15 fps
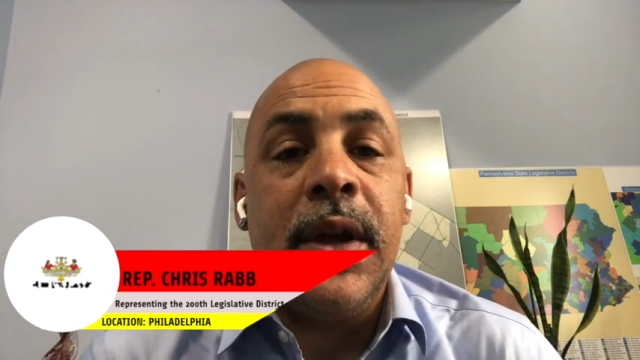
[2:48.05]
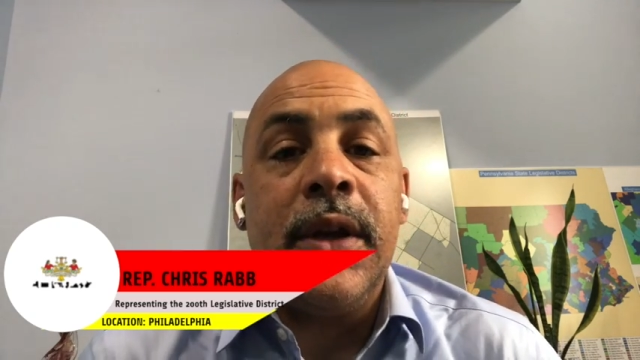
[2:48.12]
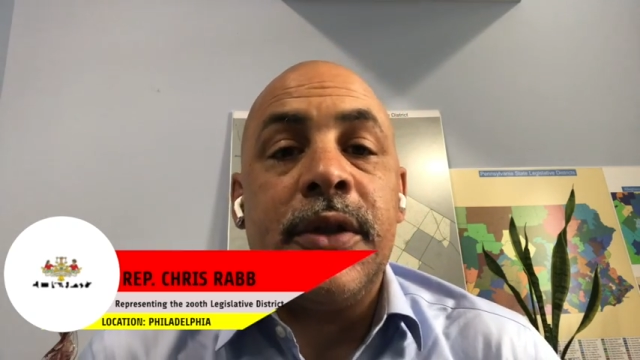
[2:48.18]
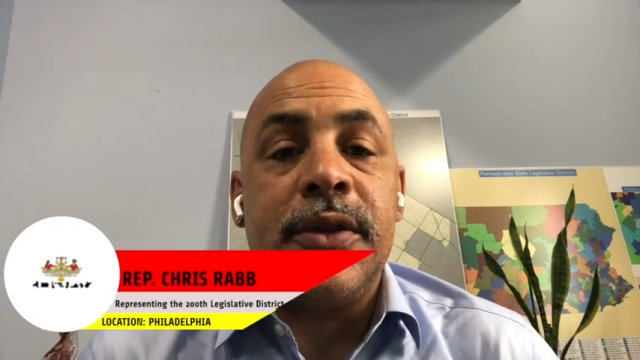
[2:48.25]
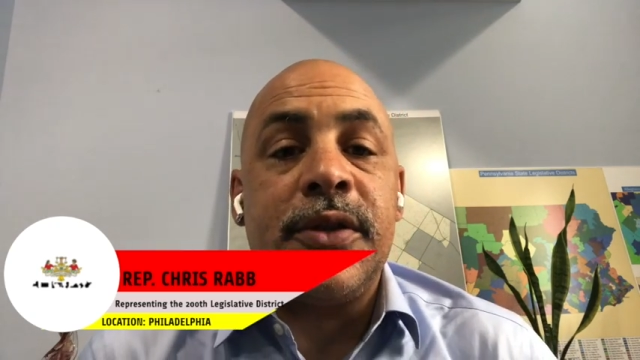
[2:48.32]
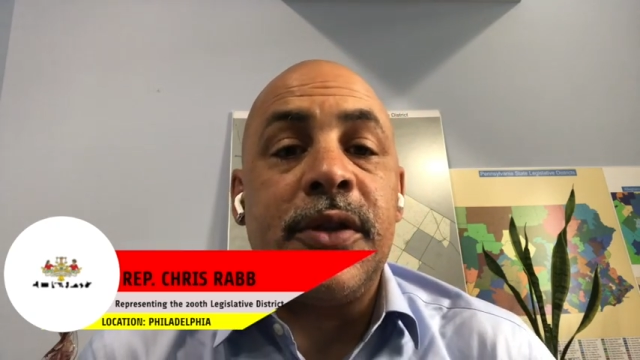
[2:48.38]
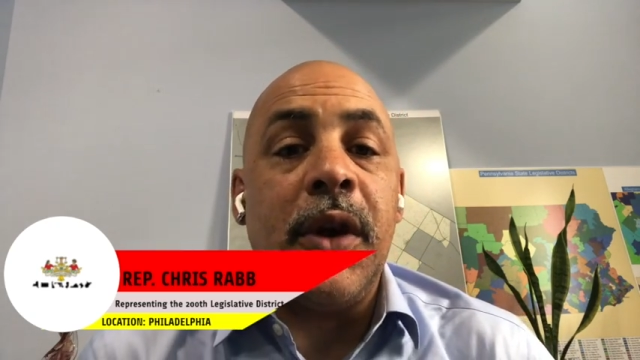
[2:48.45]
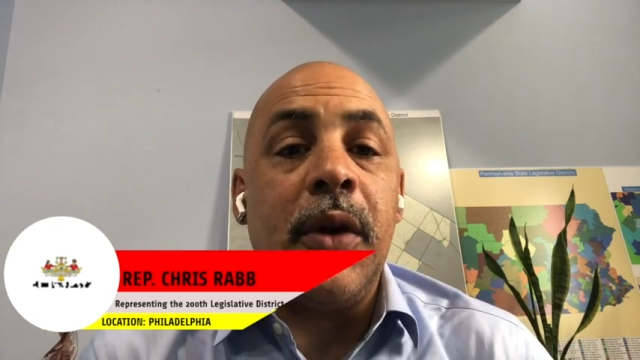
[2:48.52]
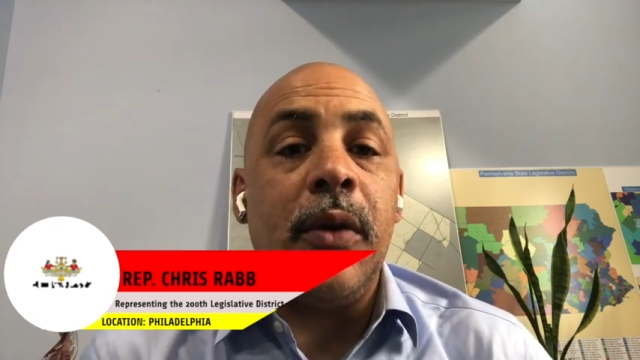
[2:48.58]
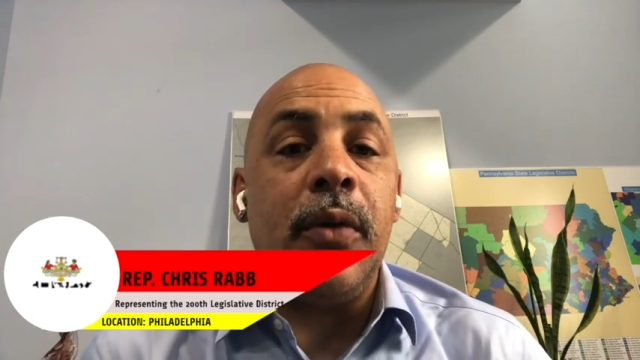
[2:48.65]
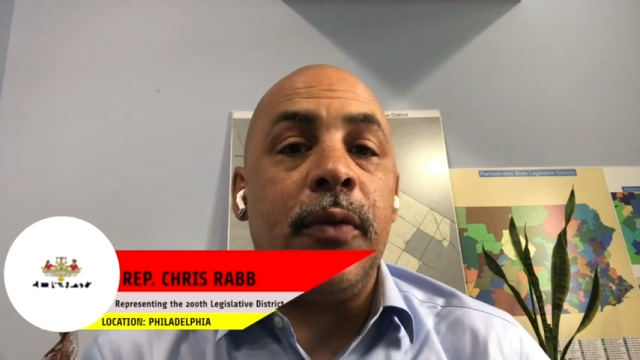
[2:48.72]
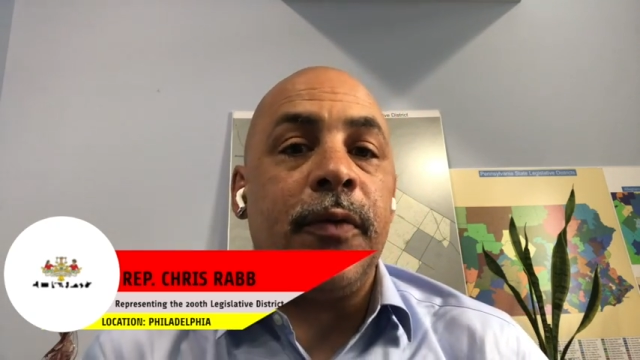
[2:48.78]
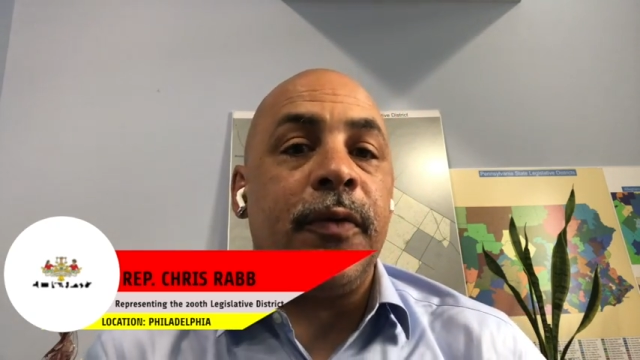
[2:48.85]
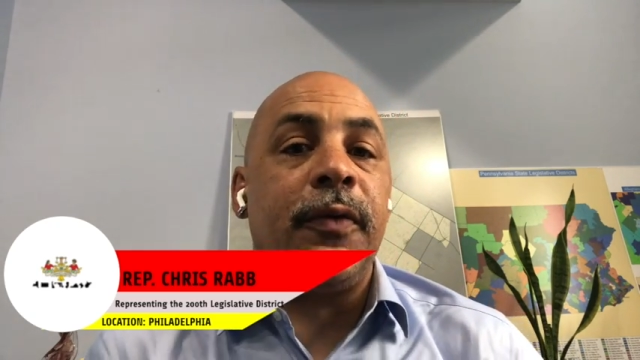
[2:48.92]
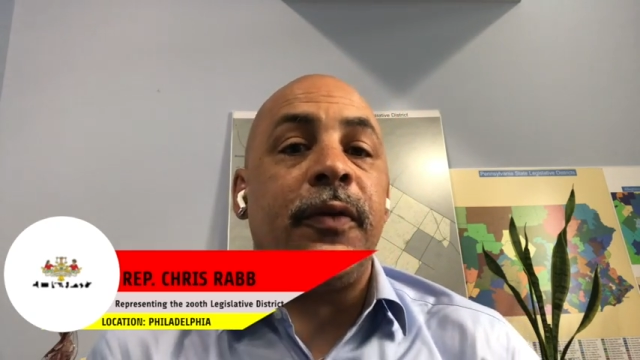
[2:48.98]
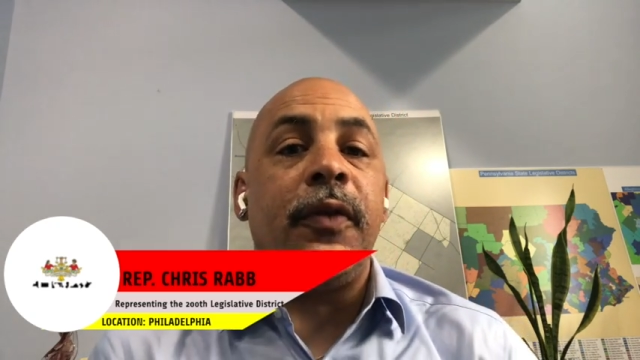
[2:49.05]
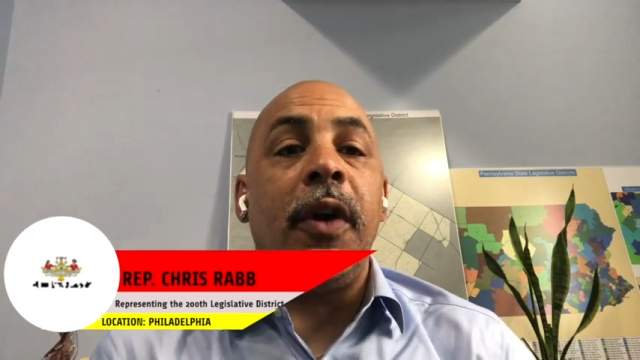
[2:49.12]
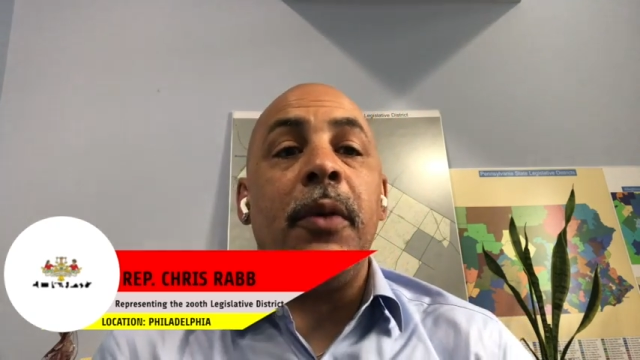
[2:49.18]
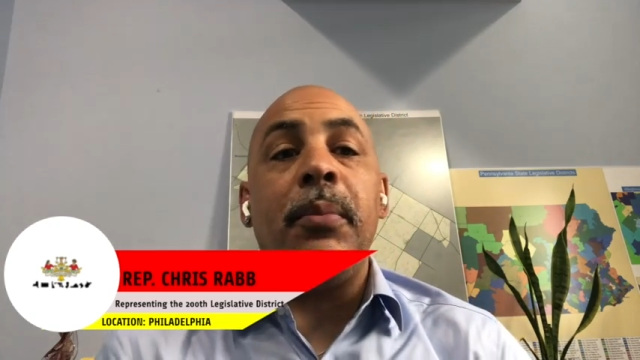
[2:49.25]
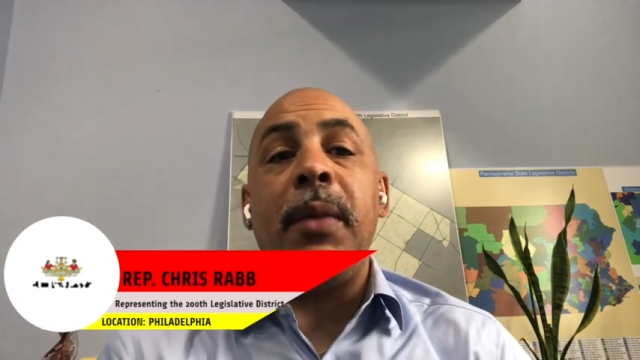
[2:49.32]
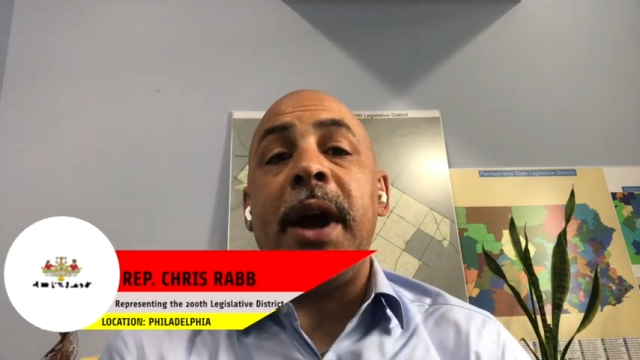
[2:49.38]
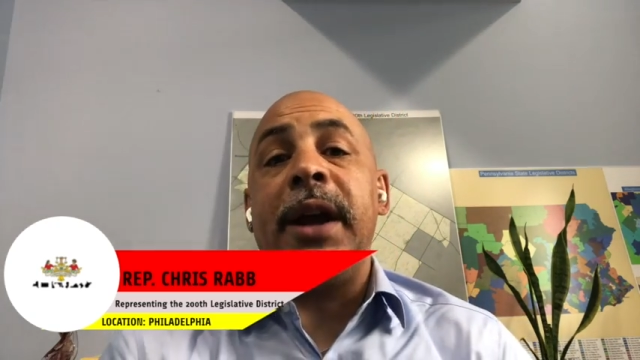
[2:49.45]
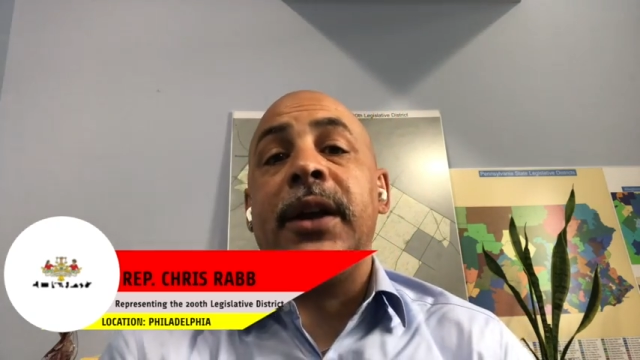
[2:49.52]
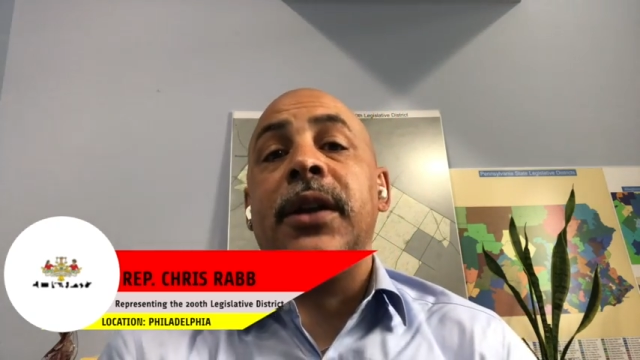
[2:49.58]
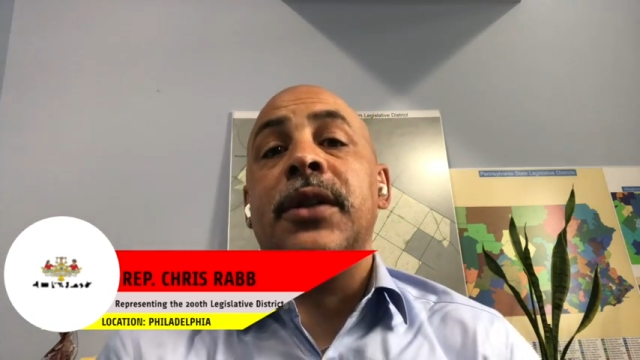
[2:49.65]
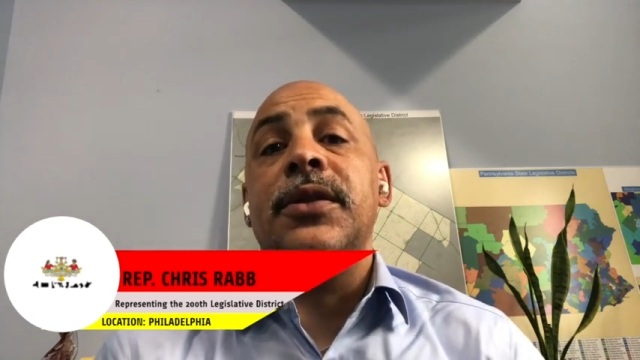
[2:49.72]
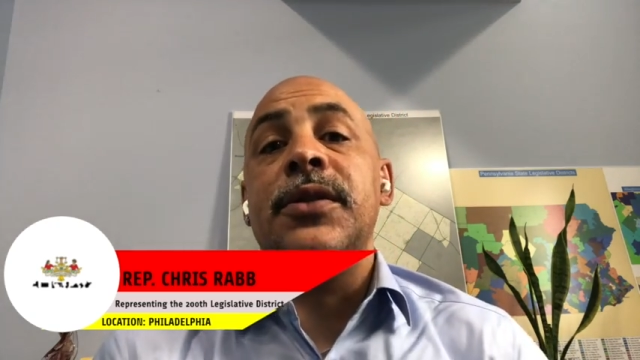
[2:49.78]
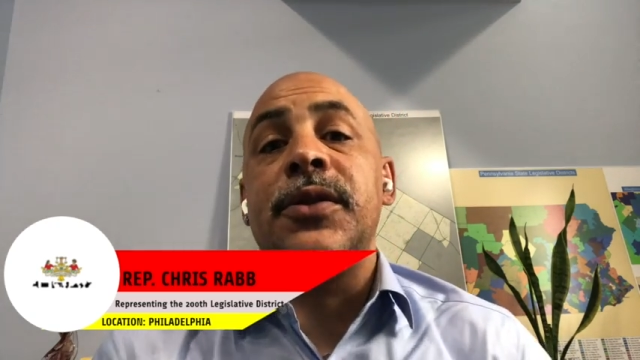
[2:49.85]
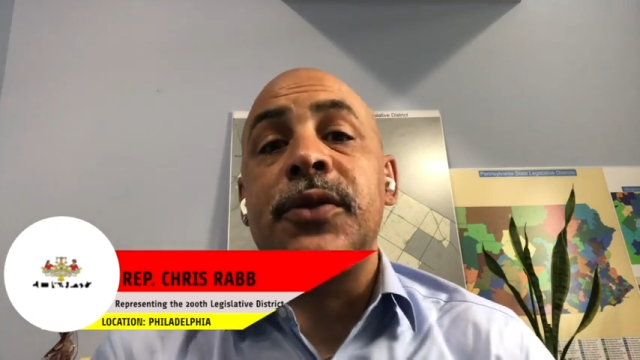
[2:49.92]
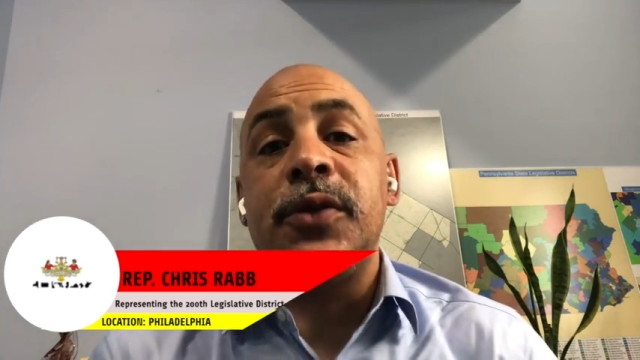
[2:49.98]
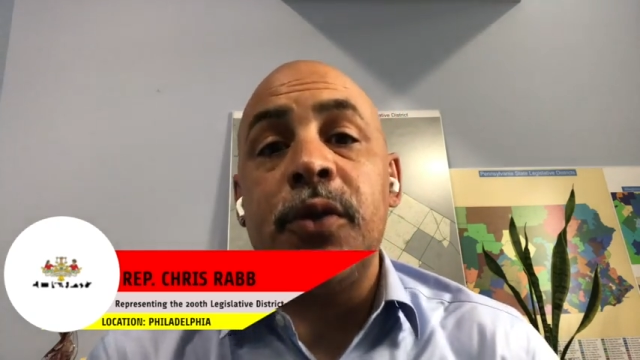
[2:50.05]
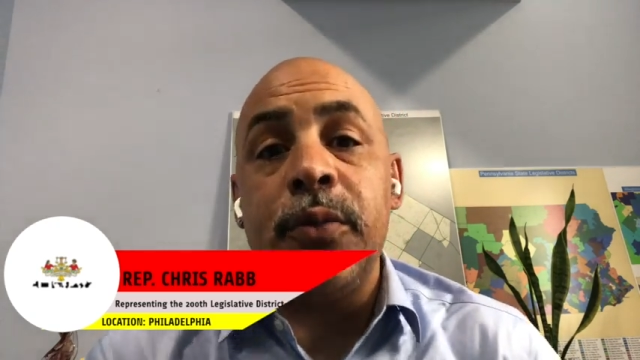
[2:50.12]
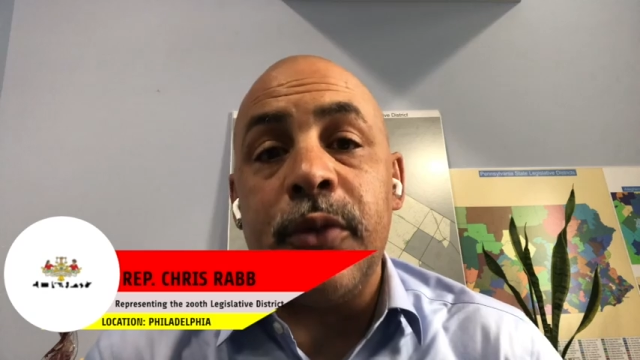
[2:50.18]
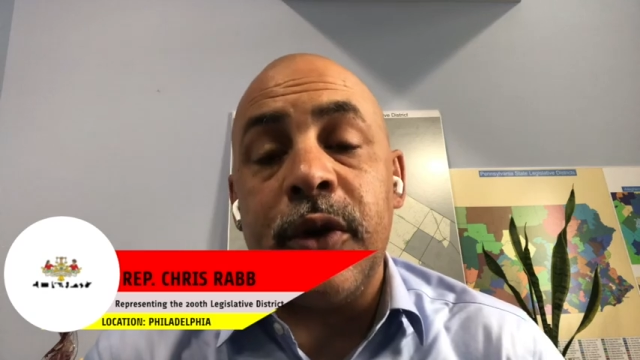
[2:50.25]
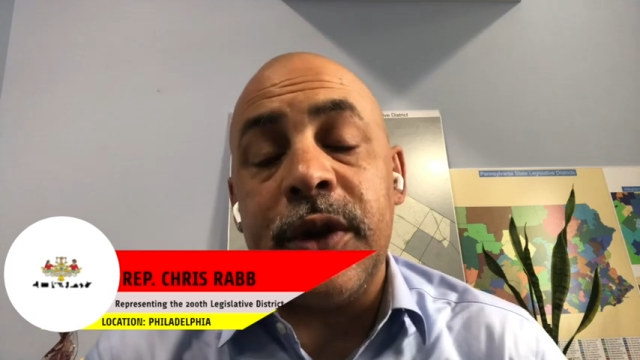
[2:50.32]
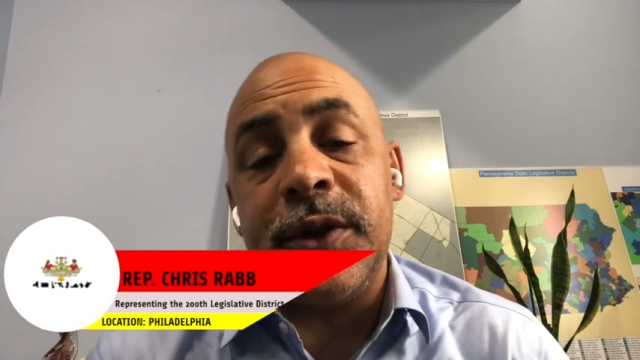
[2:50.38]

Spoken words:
So from my consumer